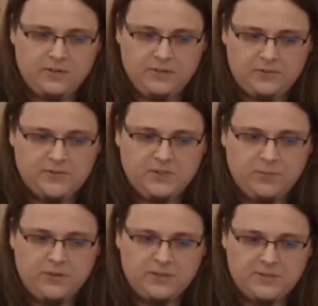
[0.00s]
The interesting
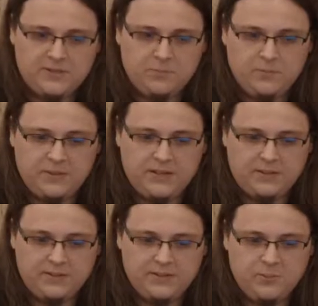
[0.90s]
part is that it's